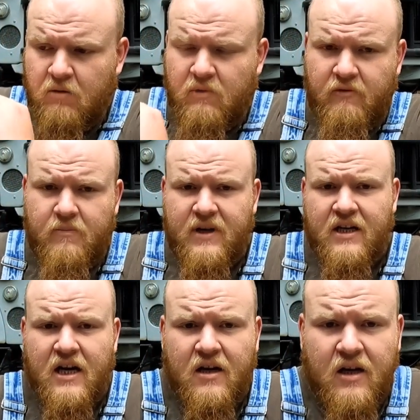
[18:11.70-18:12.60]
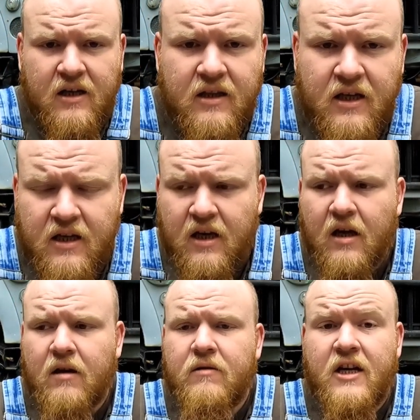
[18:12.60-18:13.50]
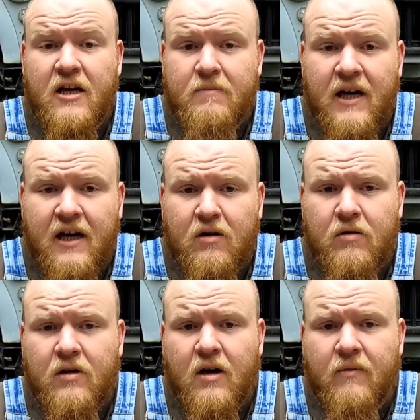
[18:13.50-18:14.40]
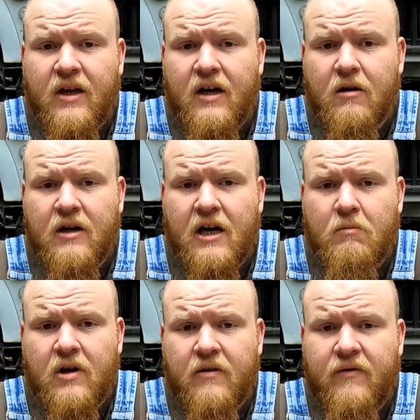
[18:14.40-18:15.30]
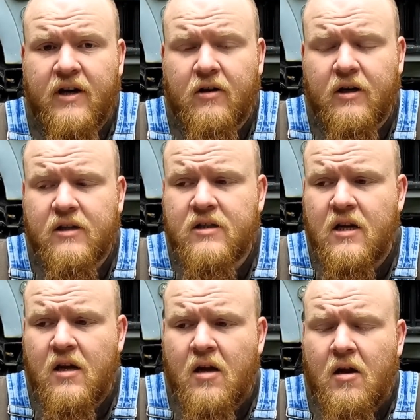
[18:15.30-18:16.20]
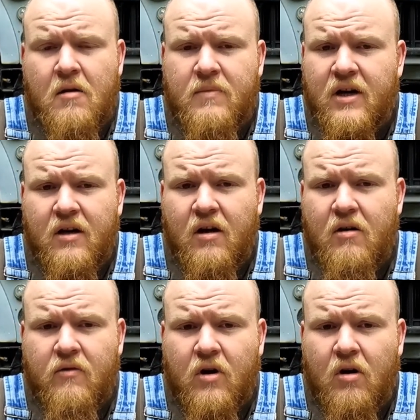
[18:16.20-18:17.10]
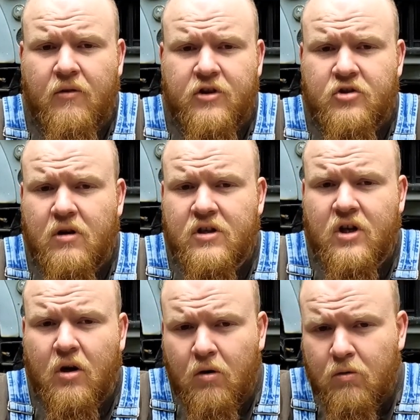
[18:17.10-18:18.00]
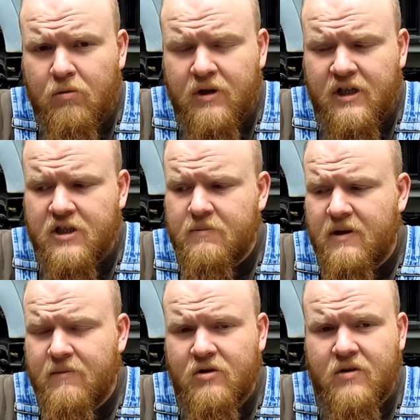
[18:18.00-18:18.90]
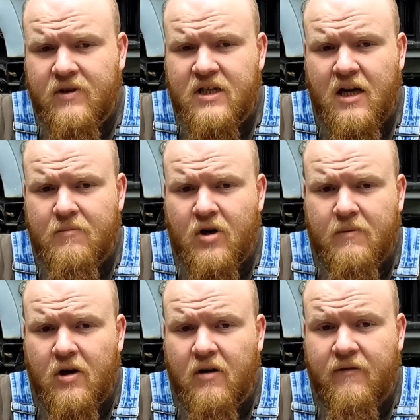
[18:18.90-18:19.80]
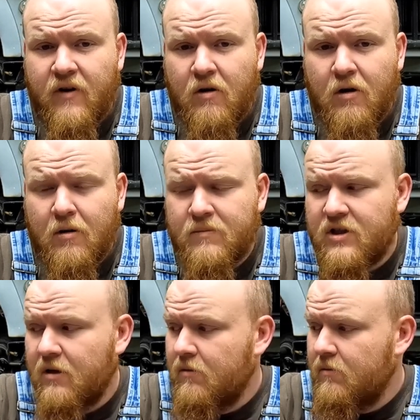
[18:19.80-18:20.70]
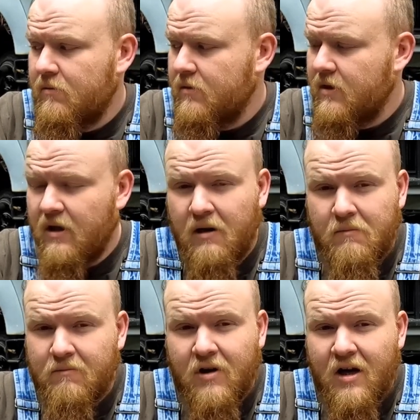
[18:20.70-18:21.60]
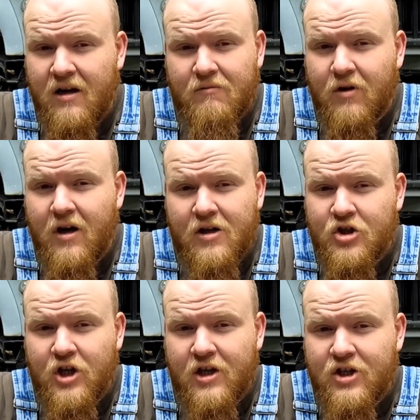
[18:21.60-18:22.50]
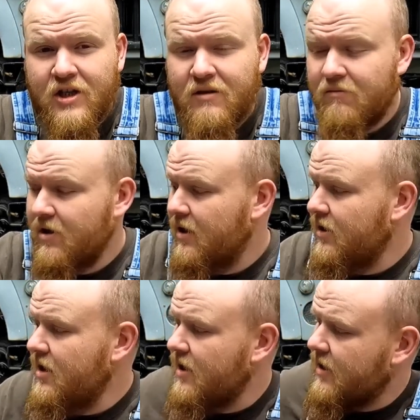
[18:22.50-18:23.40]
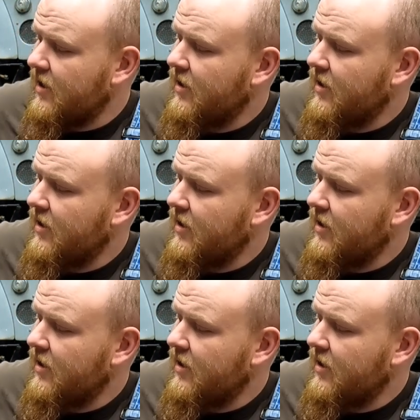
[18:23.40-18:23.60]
what would be kind of like the kick panel over there, kind of where the fender is. But overall, the truck's old. It's spent most of its time probably on a farm, so you know we're not judging. Look,